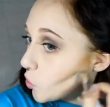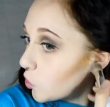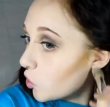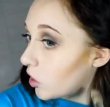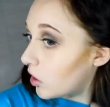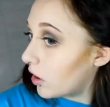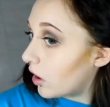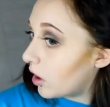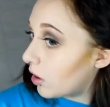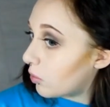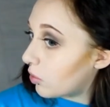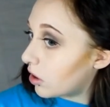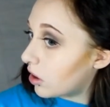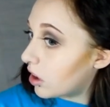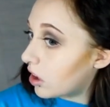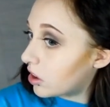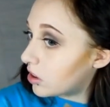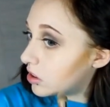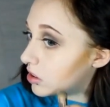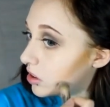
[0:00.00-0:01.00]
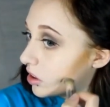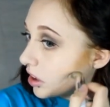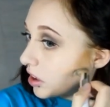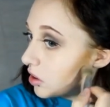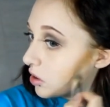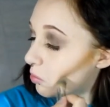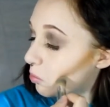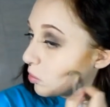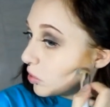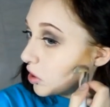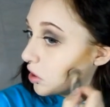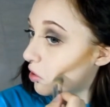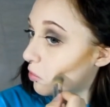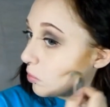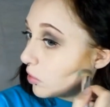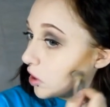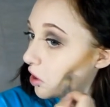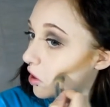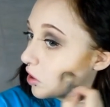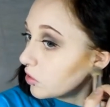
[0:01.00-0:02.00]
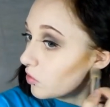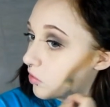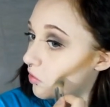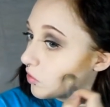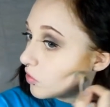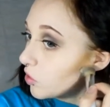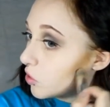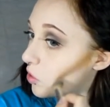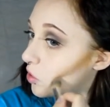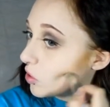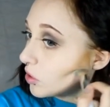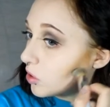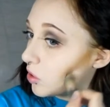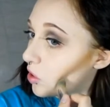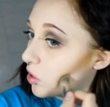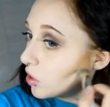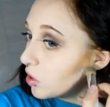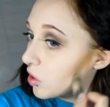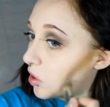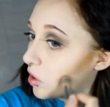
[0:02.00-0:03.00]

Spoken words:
And then that one I just kind of blend back and forth.